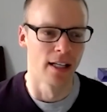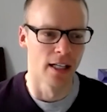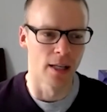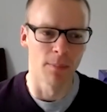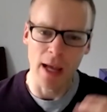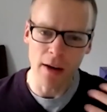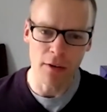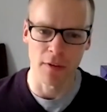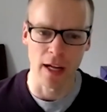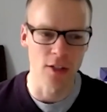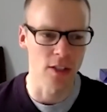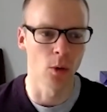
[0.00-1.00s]
competitive
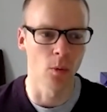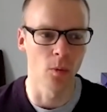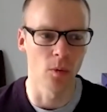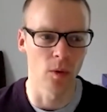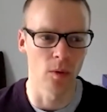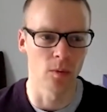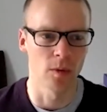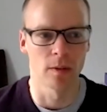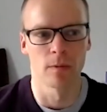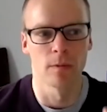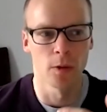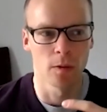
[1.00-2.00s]
advantage,
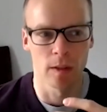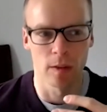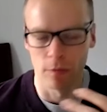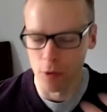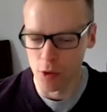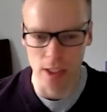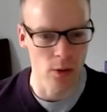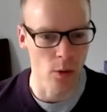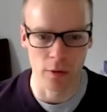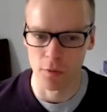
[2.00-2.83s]
Northern